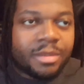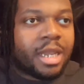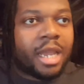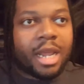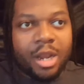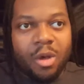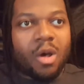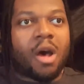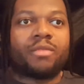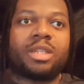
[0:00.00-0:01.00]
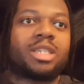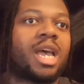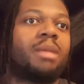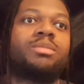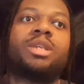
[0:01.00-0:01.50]
and I know
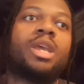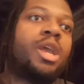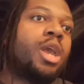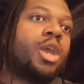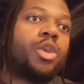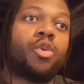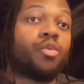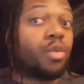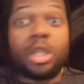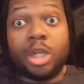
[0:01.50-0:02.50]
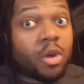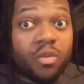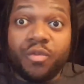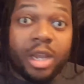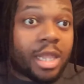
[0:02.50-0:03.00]
oftentimes you really don't
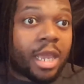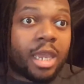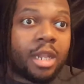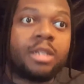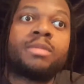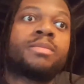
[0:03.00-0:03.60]
feel like it,